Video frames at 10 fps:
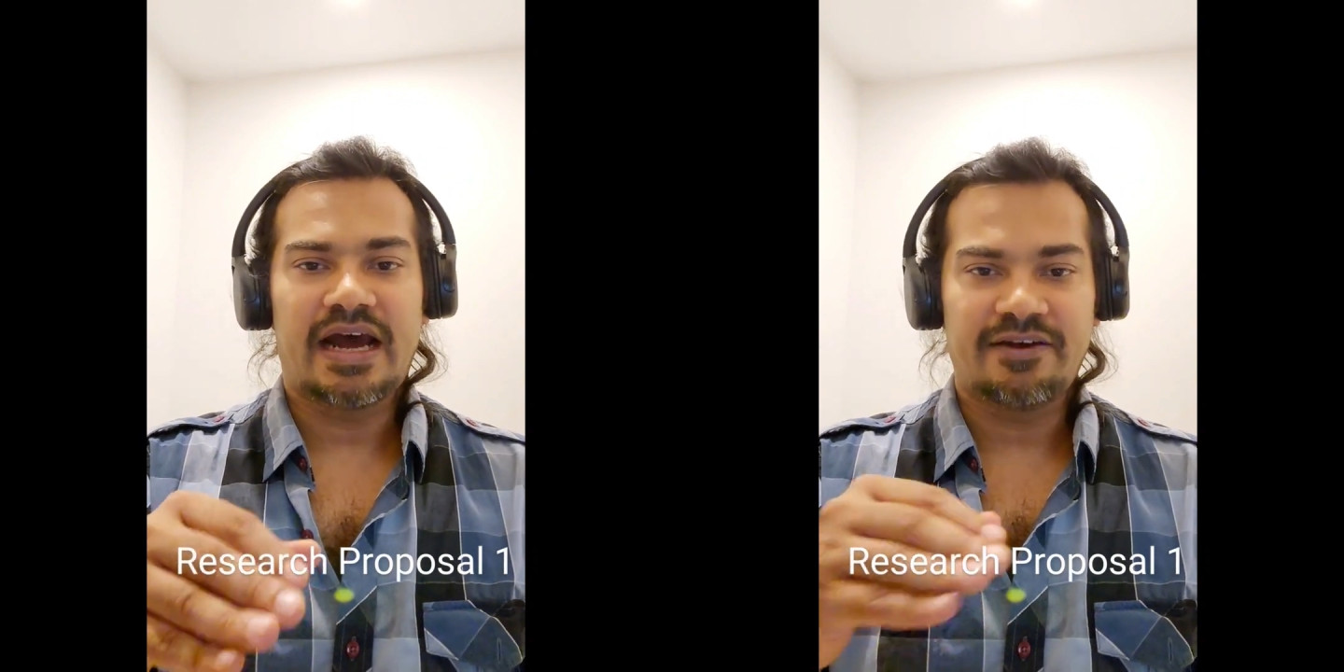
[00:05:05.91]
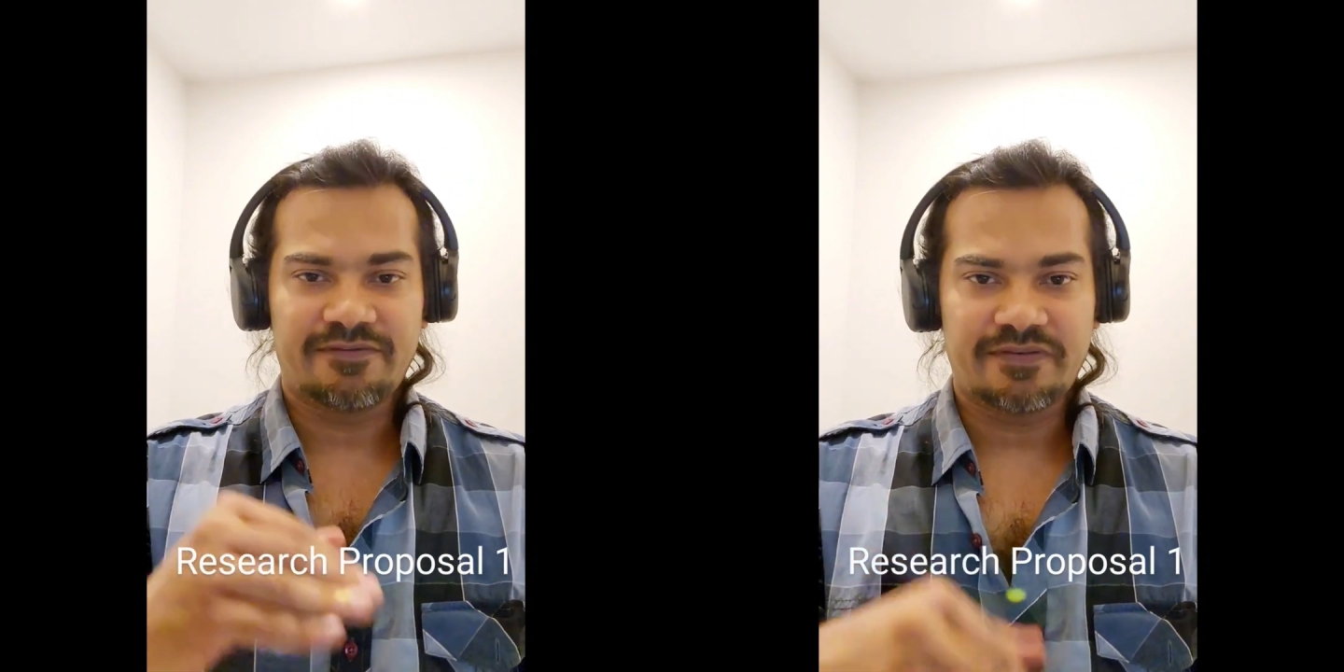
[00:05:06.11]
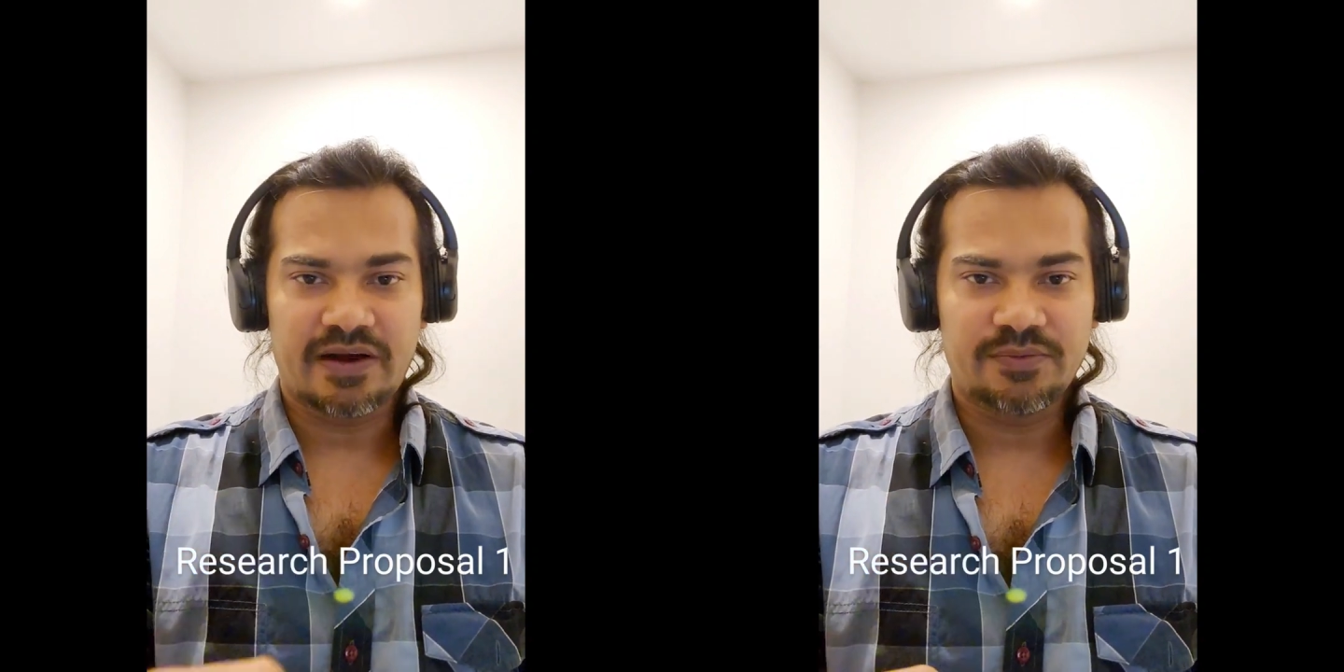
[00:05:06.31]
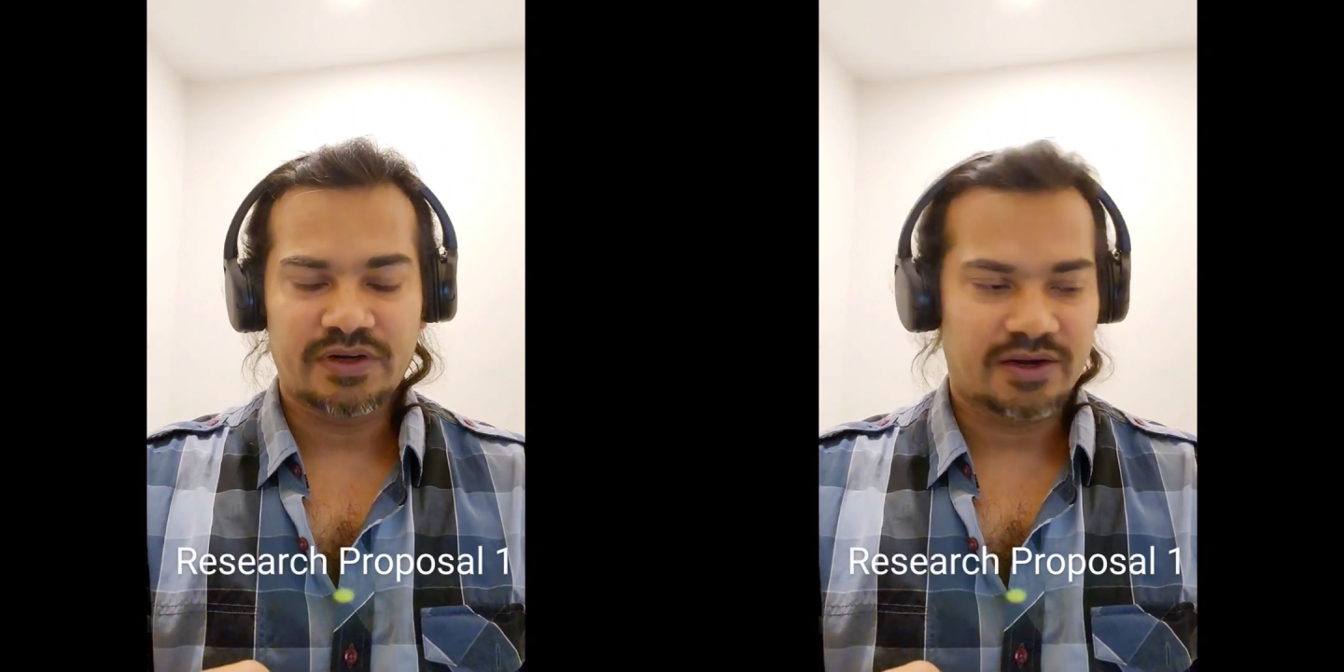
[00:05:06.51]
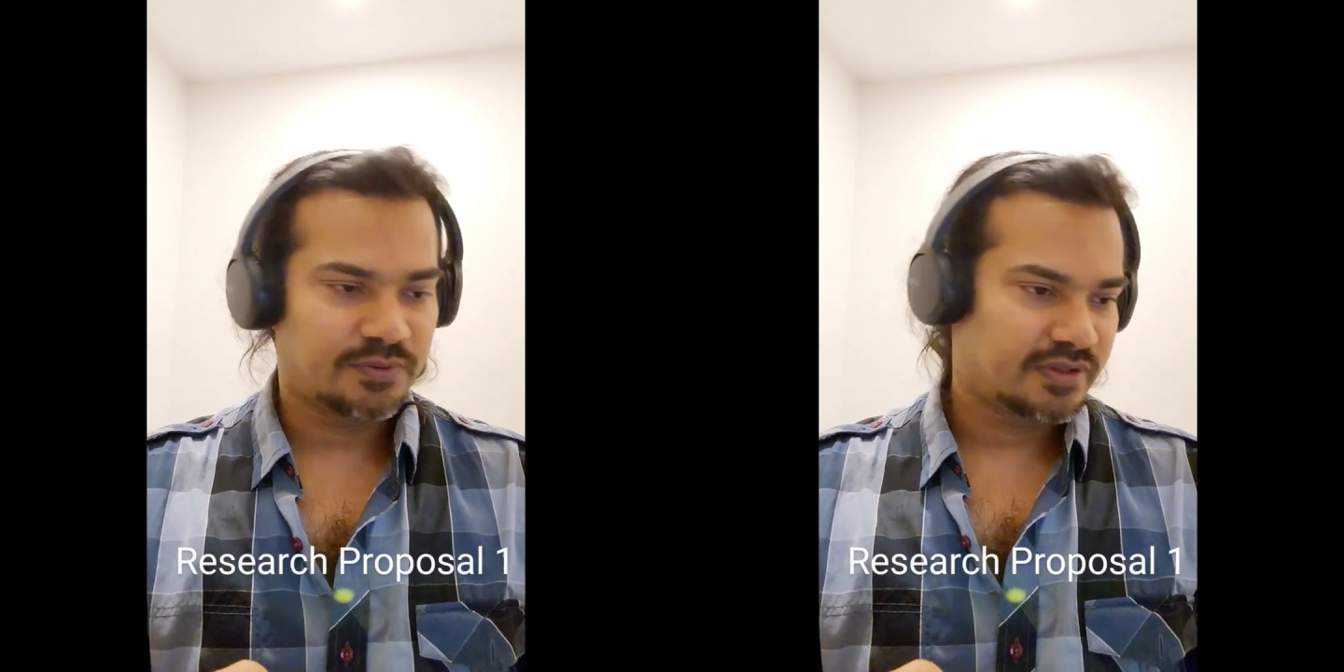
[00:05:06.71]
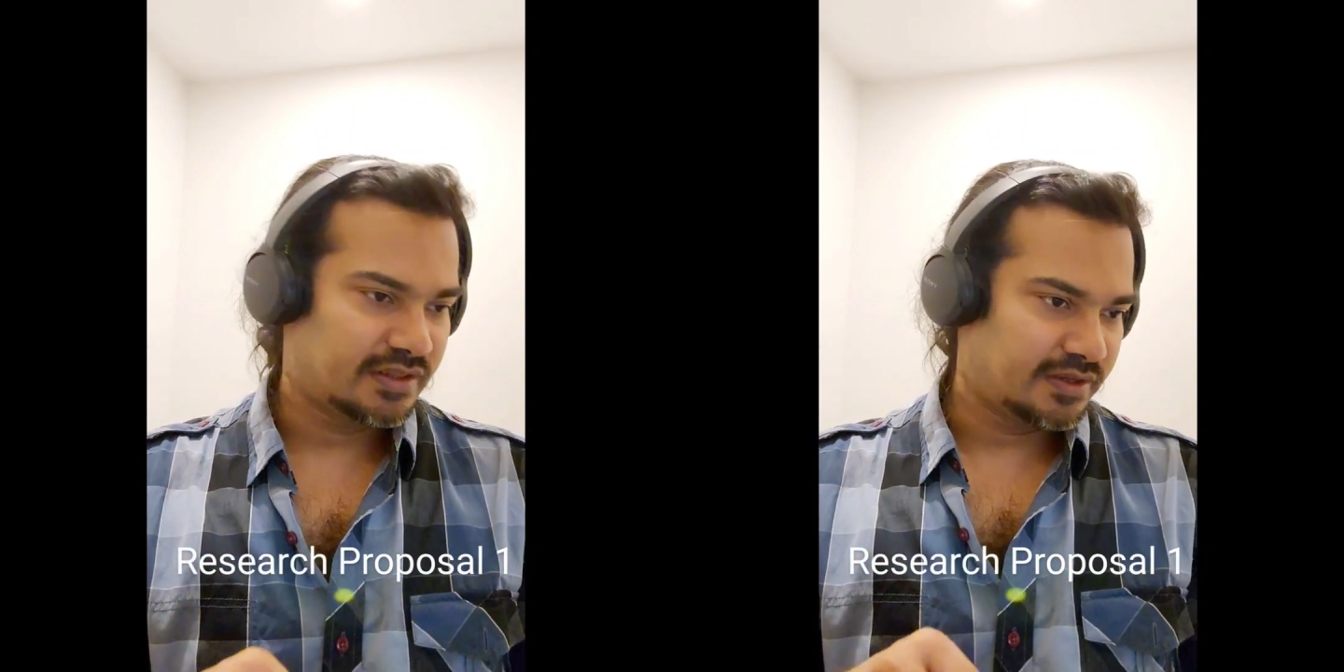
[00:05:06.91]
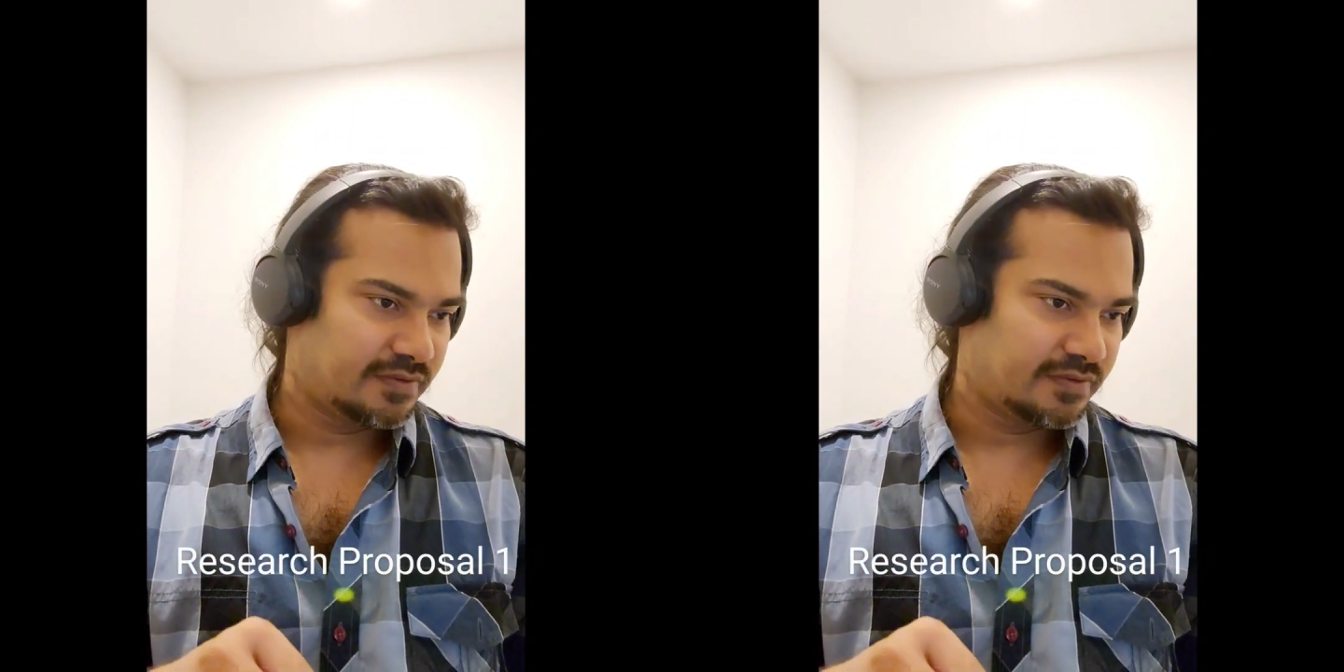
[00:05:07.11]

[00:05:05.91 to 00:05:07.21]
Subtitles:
I found out that there